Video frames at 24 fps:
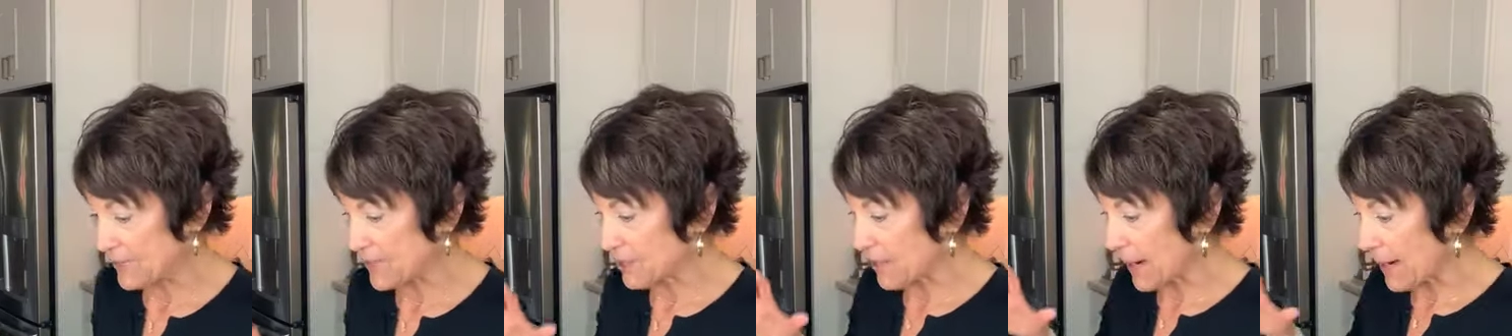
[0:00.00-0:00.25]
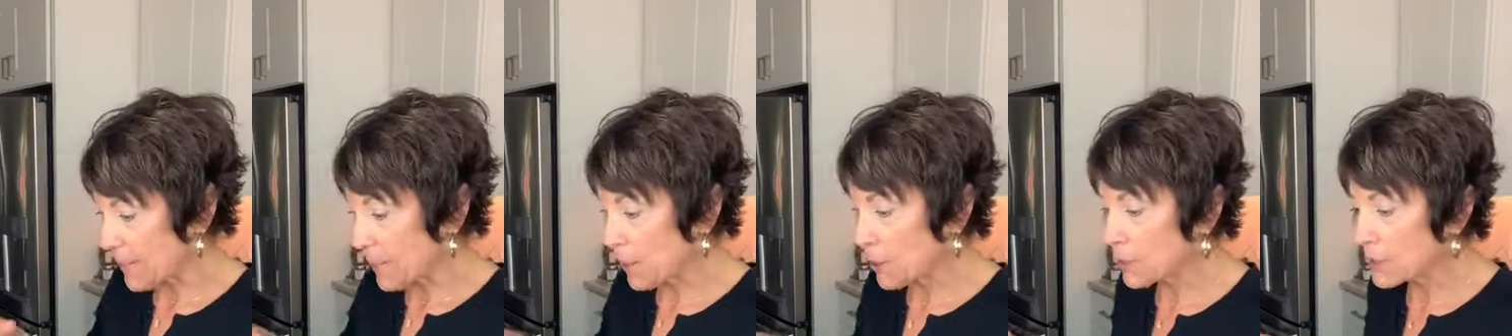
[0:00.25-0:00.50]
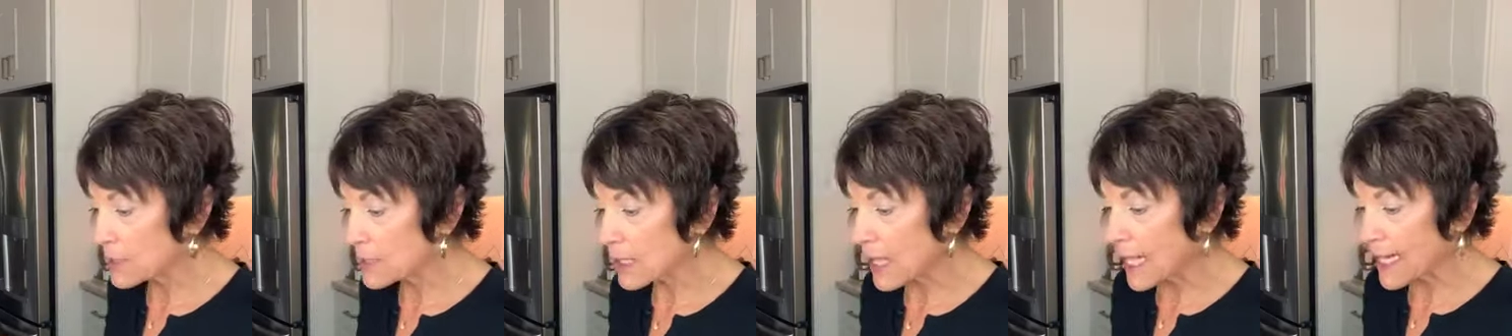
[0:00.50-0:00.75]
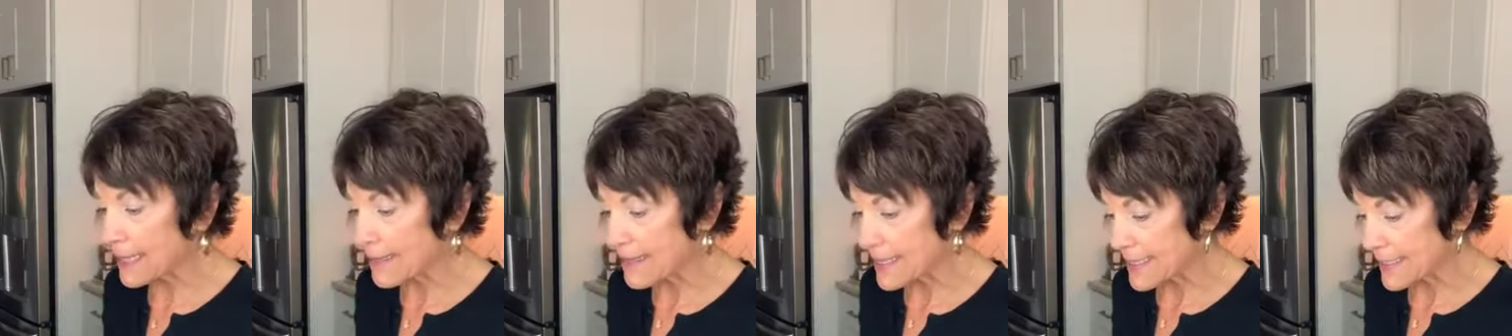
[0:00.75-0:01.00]
So I pulled a
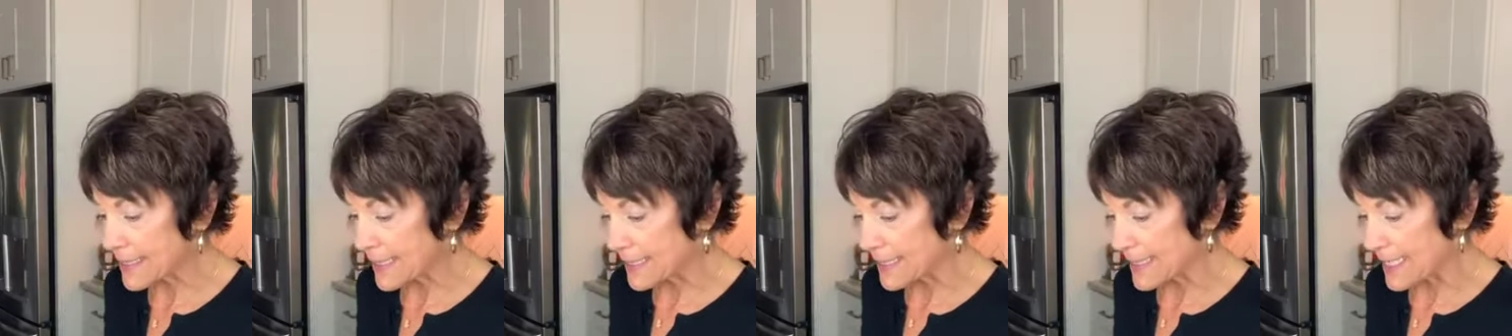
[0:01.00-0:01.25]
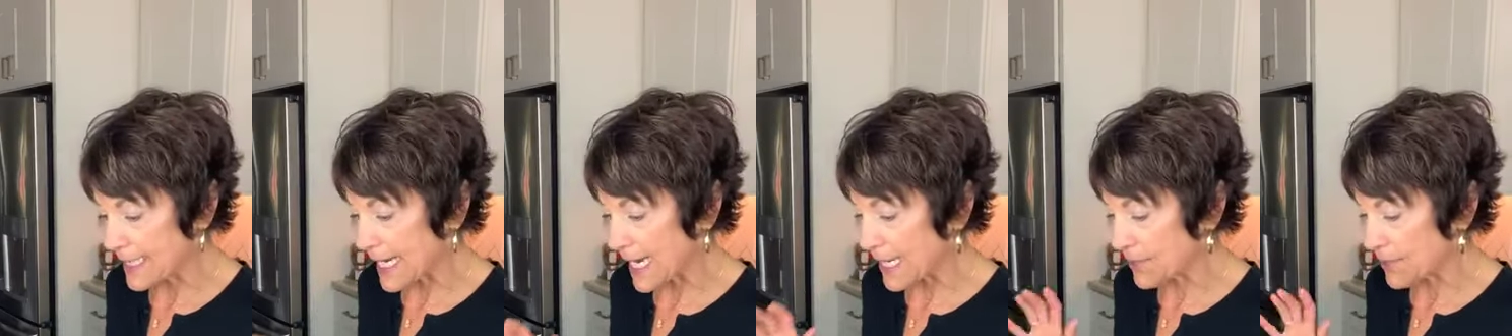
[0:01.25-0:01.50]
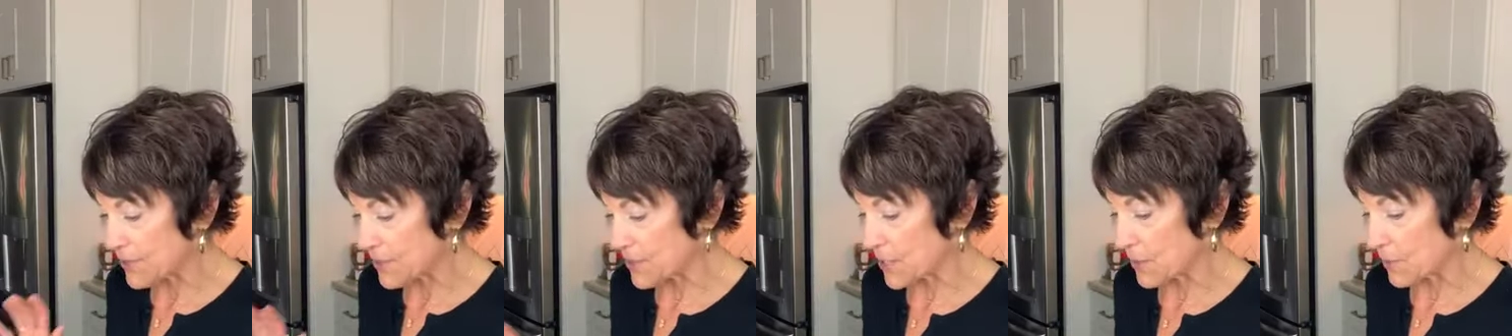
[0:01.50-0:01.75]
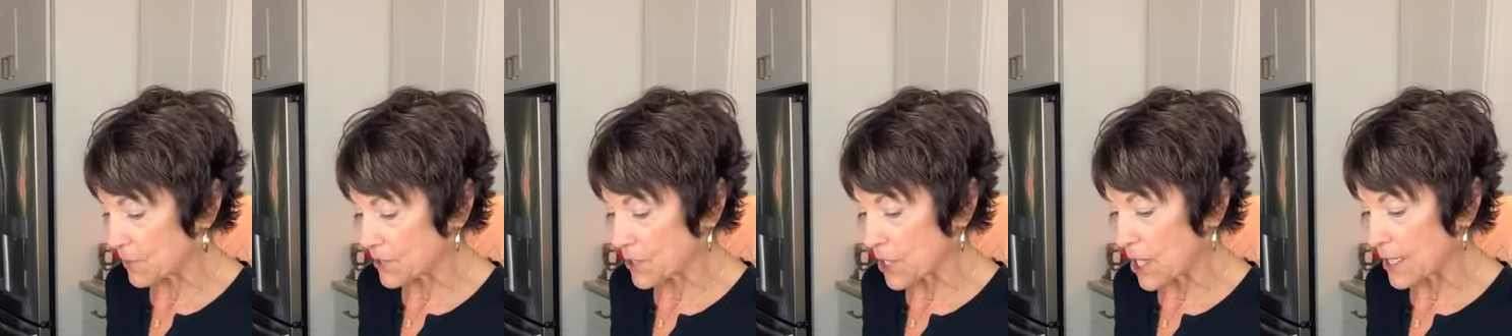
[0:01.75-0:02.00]
lot of these things together,
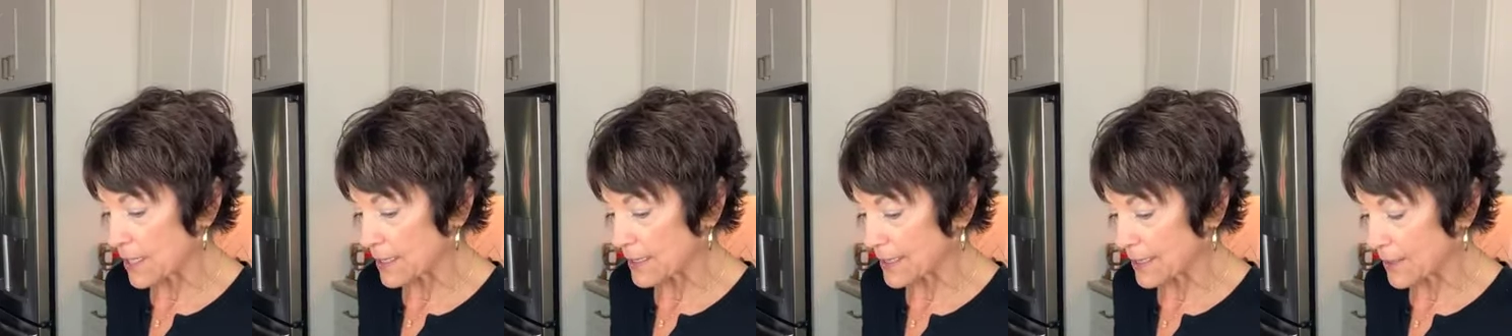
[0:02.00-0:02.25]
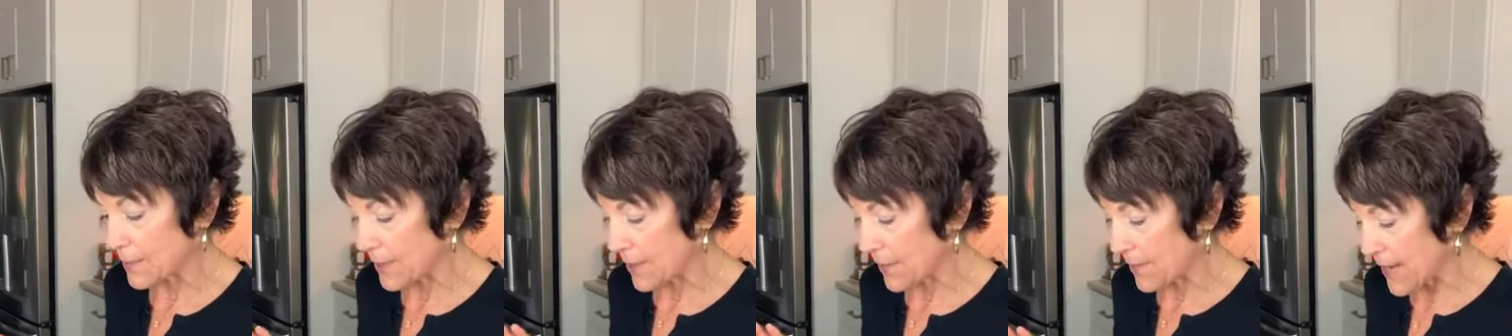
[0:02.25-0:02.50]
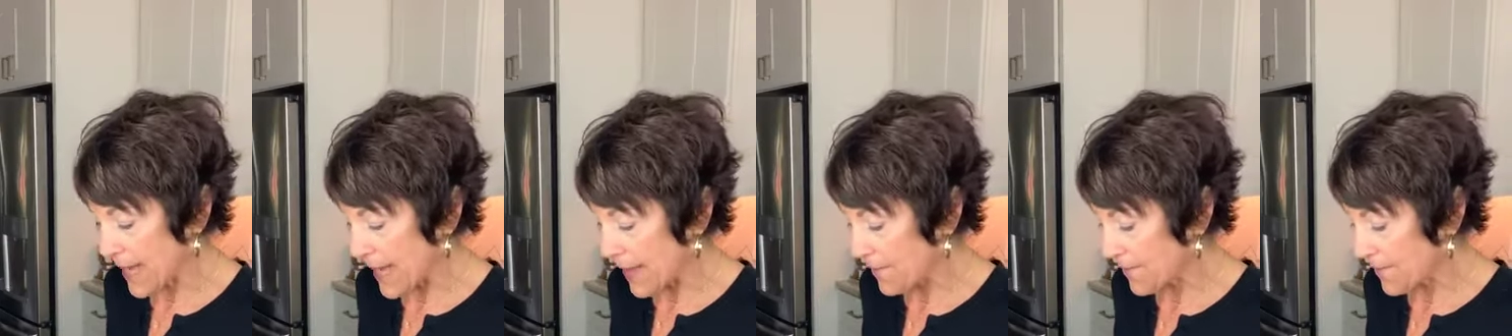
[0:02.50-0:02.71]
so we'll talk a little bit